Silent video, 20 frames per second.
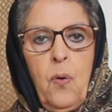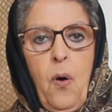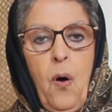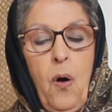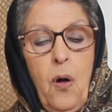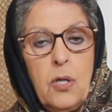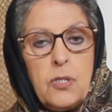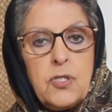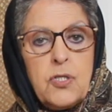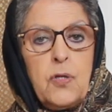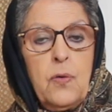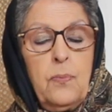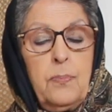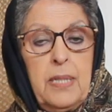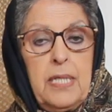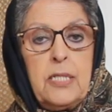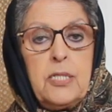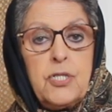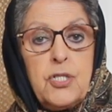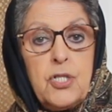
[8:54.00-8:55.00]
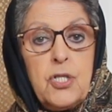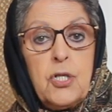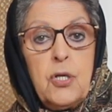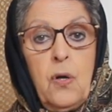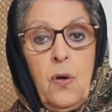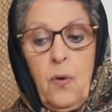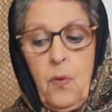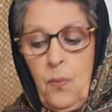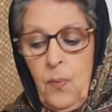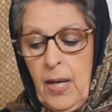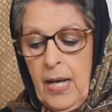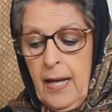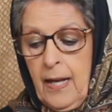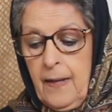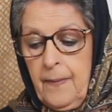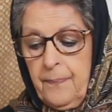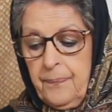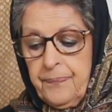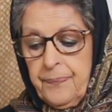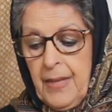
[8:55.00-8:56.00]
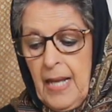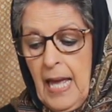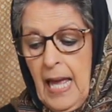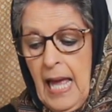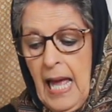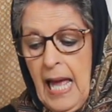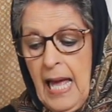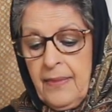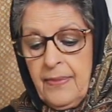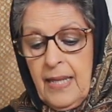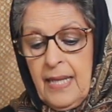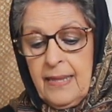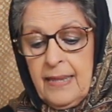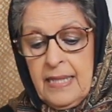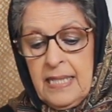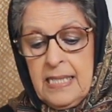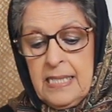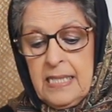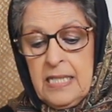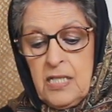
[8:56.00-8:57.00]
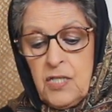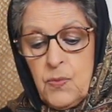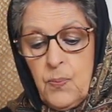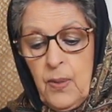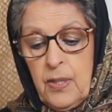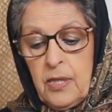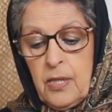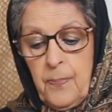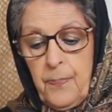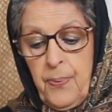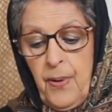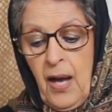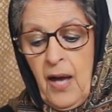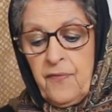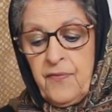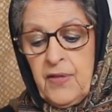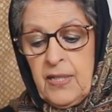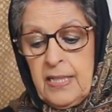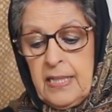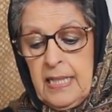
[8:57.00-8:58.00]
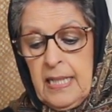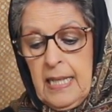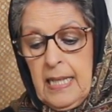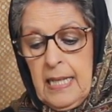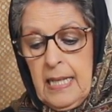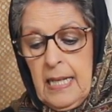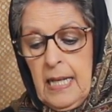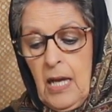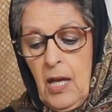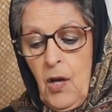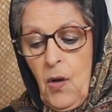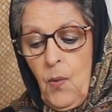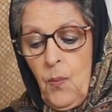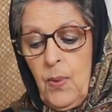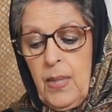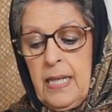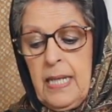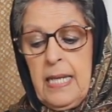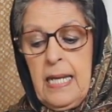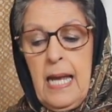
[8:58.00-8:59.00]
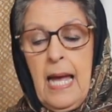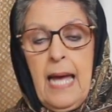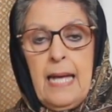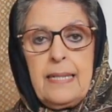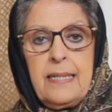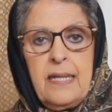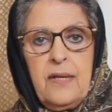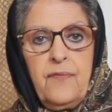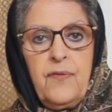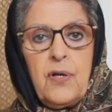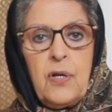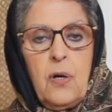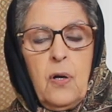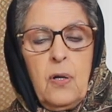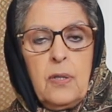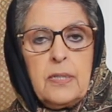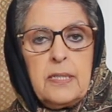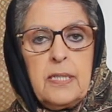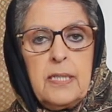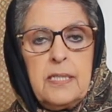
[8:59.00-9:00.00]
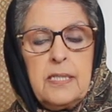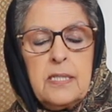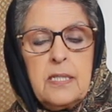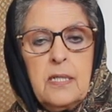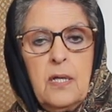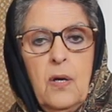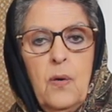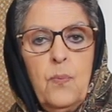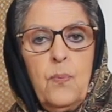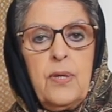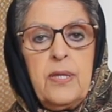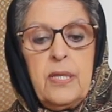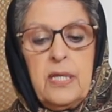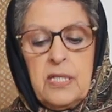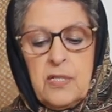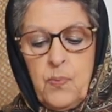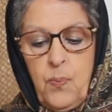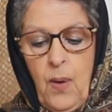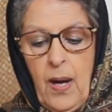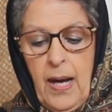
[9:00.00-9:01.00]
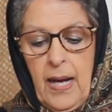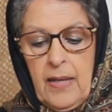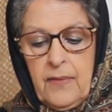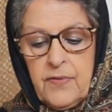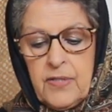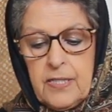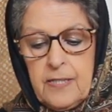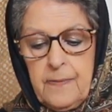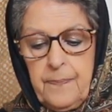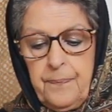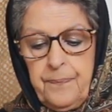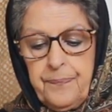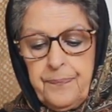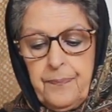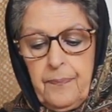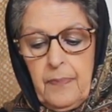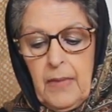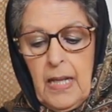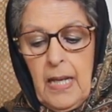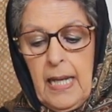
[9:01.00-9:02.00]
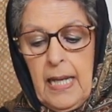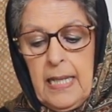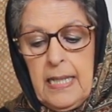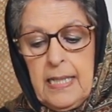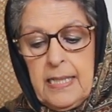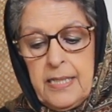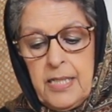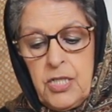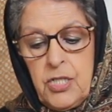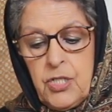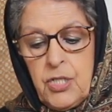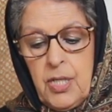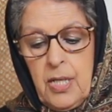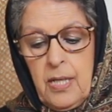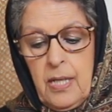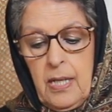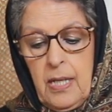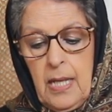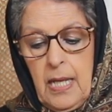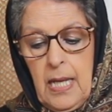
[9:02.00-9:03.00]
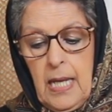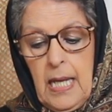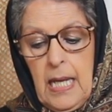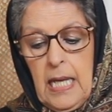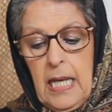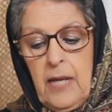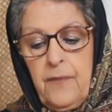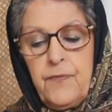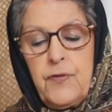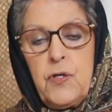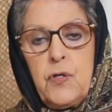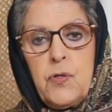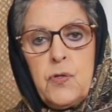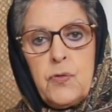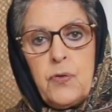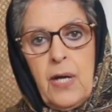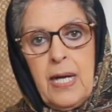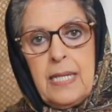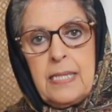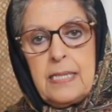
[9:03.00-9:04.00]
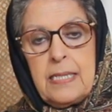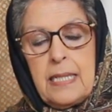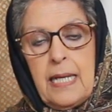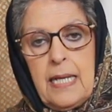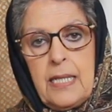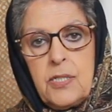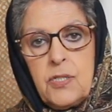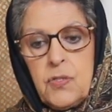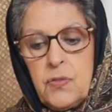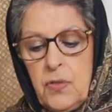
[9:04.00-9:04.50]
also means to go away, and that this is what the Prophet did when he had difficulties with his wives. In addition, if you translate